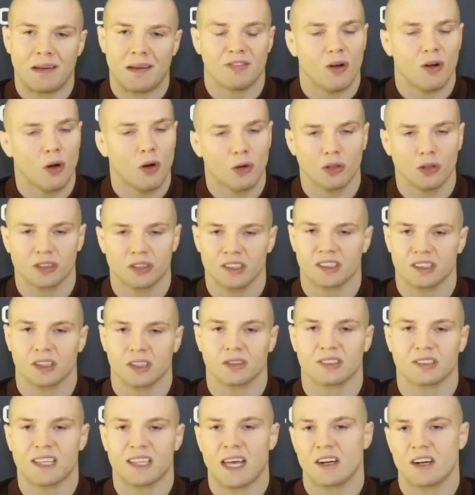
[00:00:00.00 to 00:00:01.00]
focus is
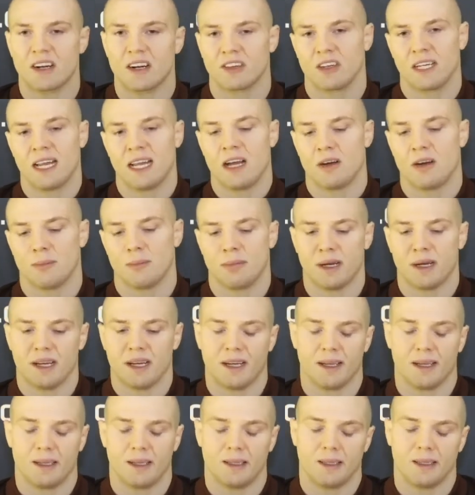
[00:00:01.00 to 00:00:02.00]
on Saturday now,
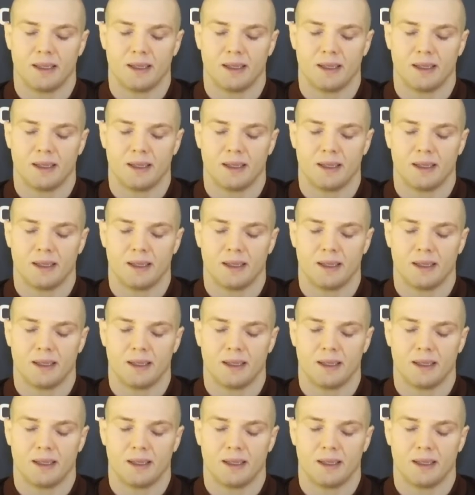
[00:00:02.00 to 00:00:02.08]
but